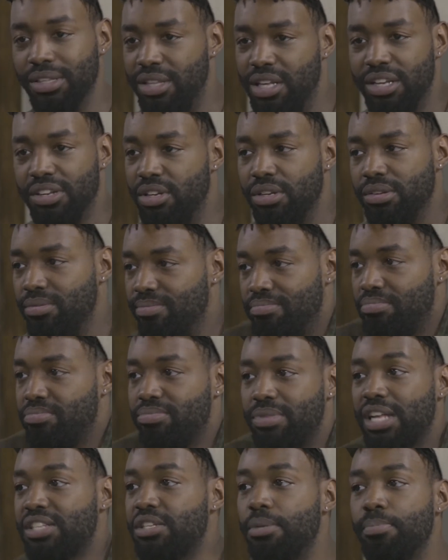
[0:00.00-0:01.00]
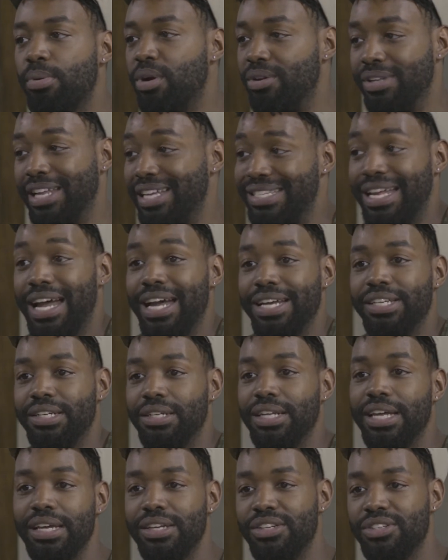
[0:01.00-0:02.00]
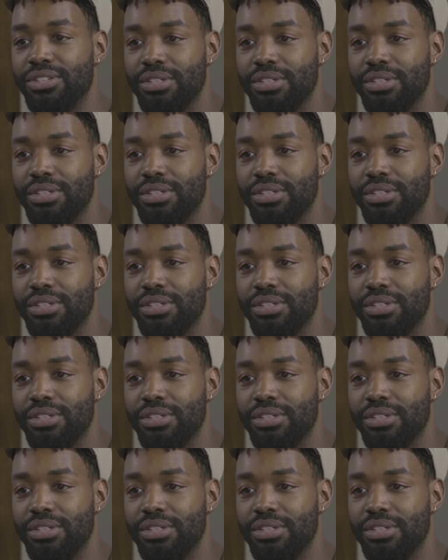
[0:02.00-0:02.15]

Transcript: Then that's the ideal age.